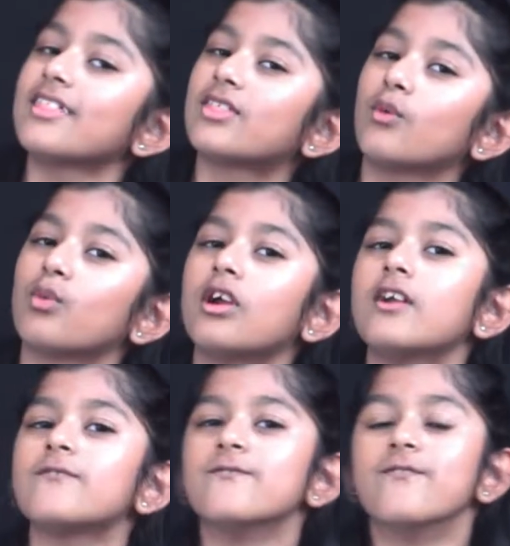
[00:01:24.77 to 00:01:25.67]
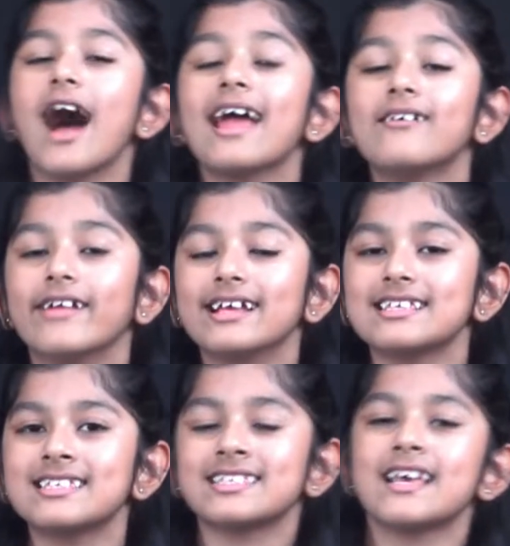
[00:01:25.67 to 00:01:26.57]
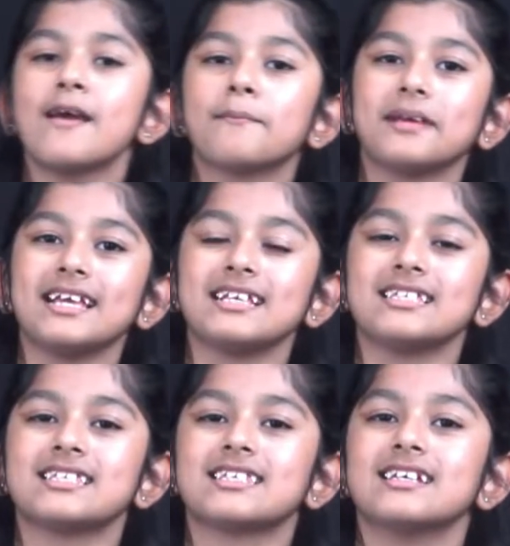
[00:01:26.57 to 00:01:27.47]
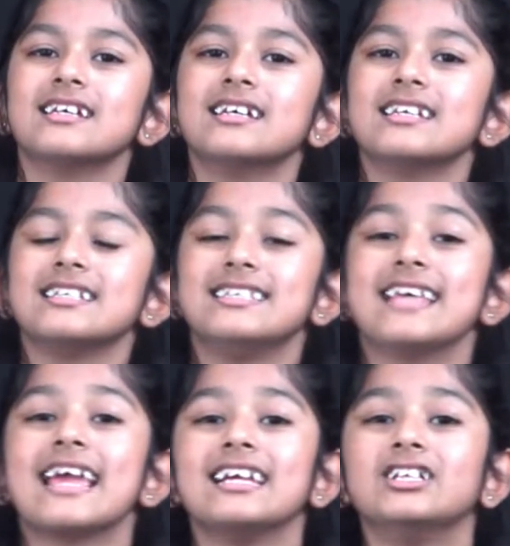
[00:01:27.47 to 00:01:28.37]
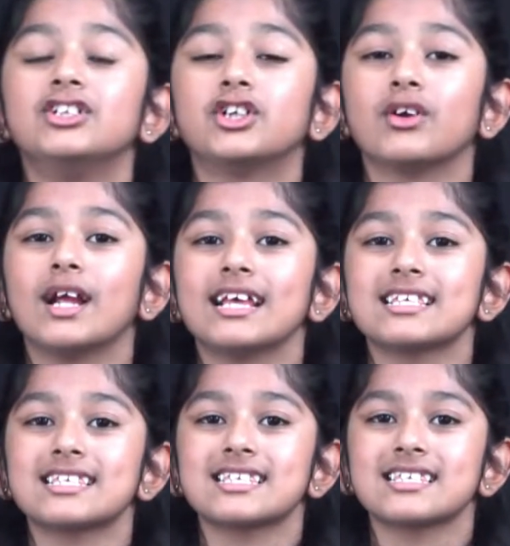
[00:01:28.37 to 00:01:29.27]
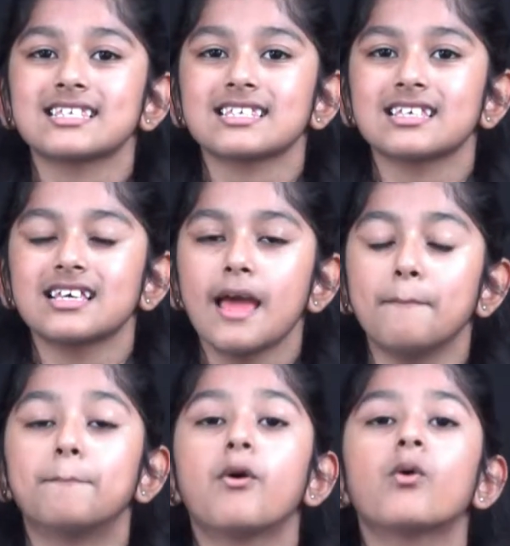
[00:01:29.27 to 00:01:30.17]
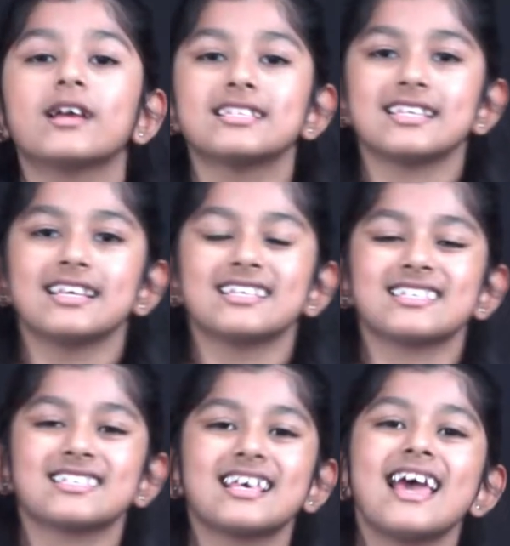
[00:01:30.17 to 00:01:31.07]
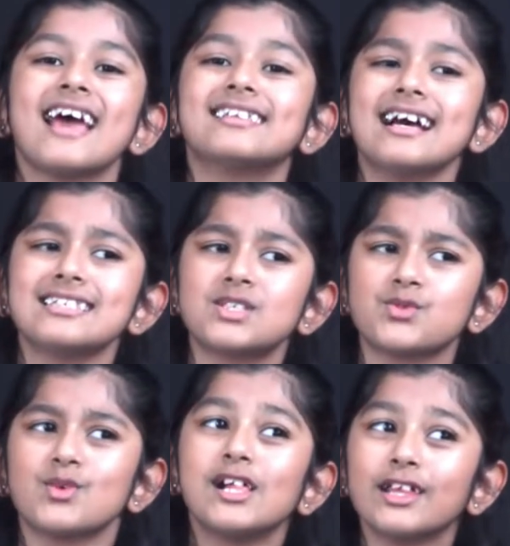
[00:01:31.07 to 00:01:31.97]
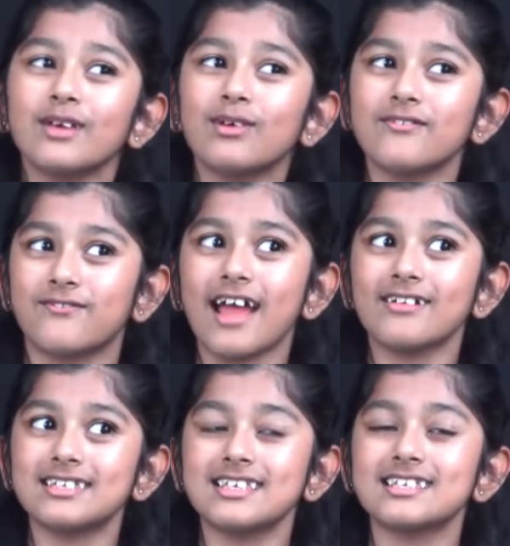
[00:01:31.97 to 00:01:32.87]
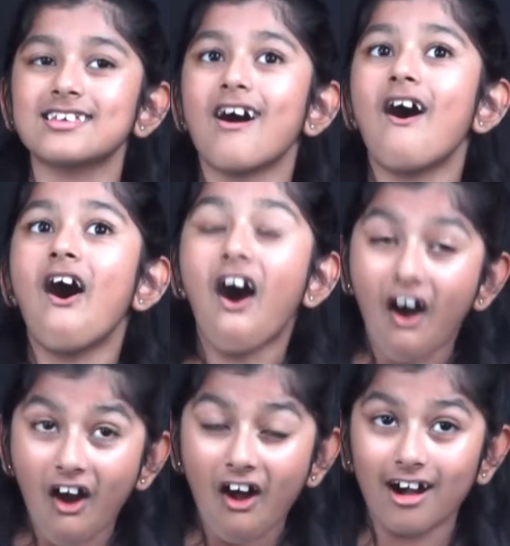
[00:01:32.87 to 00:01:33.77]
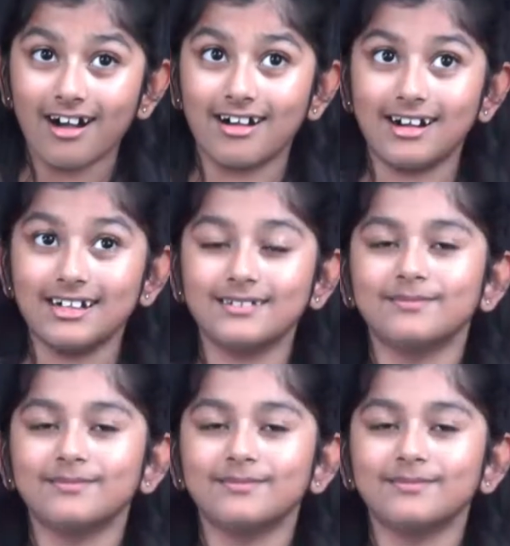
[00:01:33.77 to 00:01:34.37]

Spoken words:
The word virus means dangerous and poisonous, and that's really what viruses are.